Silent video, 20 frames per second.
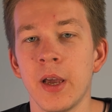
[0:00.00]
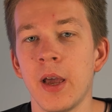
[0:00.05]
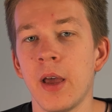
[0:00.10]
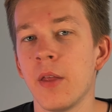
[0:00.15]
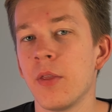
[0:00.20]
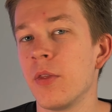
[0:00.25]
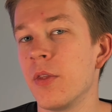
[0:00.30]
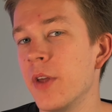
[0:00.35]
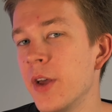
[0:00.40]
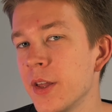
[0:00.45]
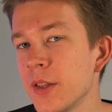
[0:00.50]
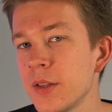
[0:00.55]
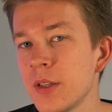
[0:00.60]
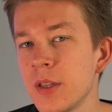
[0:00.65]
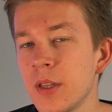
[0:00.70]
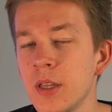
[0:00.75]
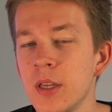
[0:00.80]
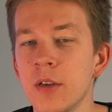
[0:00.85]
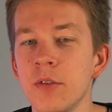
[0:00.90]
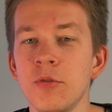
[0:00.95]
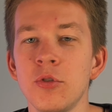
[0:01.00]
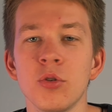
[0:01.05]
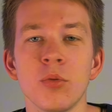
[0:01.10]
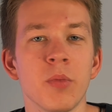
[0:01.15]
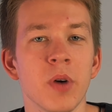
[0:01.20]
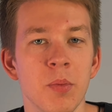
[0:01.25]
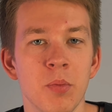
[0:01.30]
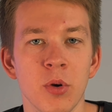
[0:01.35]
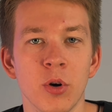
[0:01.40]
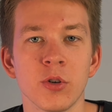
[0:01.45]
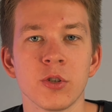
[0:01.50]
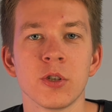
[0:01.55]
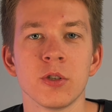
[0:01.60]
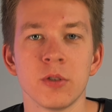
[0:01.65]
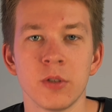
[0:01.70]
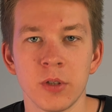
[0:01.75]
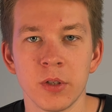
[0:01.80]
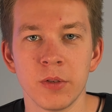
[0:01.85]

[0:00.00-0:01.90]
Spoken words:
and then give you my personal